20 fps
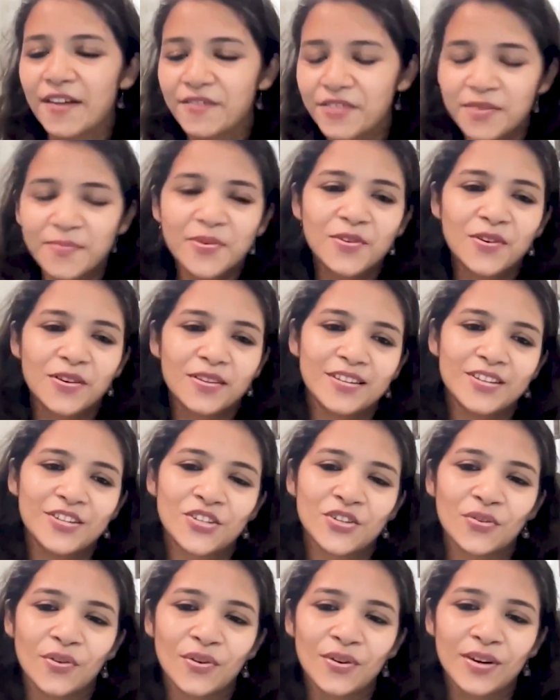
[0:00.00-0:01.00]
having me on the
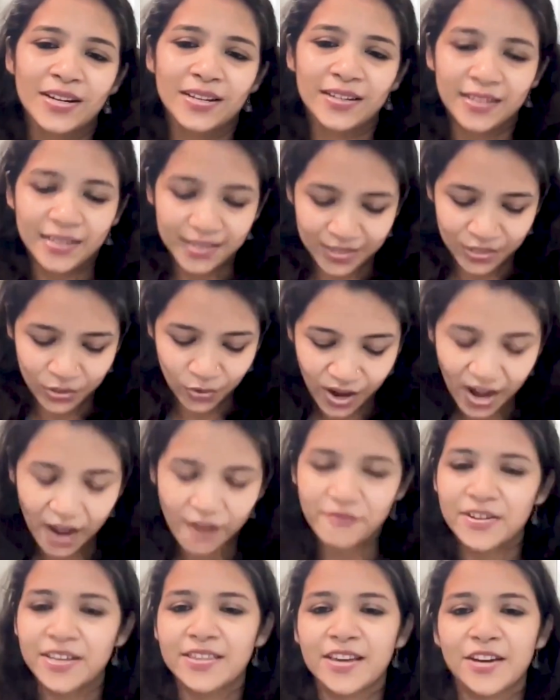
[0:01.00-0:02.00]
show. It is so
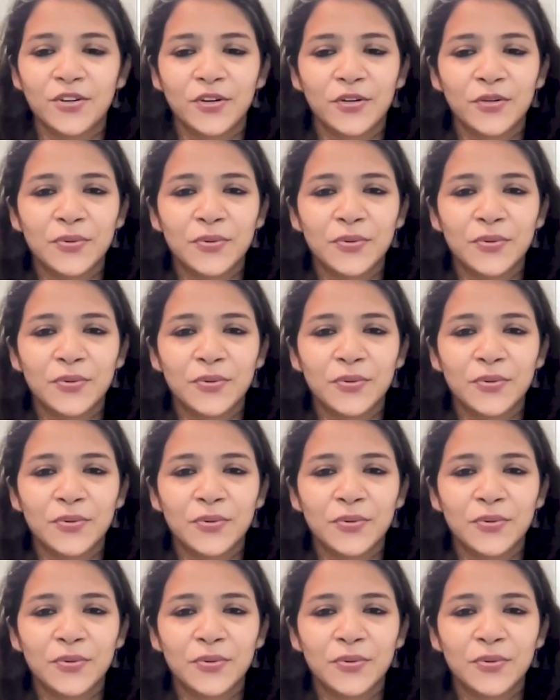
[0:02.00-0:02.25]
lovely that you're